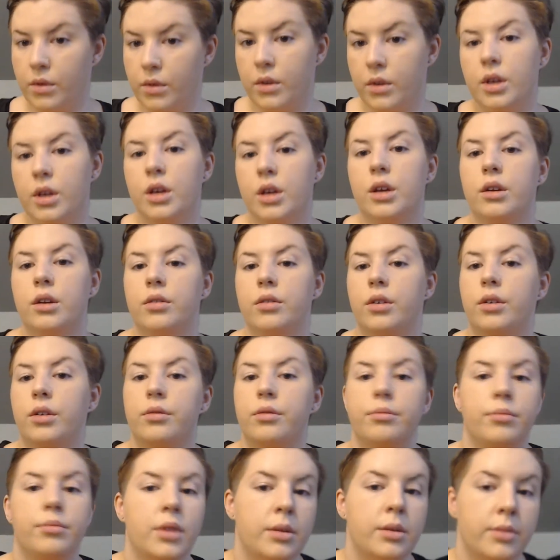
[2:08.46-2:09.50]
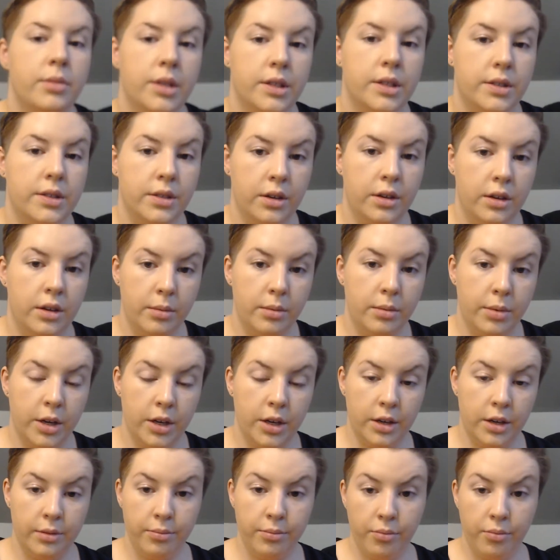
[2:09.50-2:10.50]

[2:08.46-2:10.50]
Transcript: I don't know. Maybe it's not better.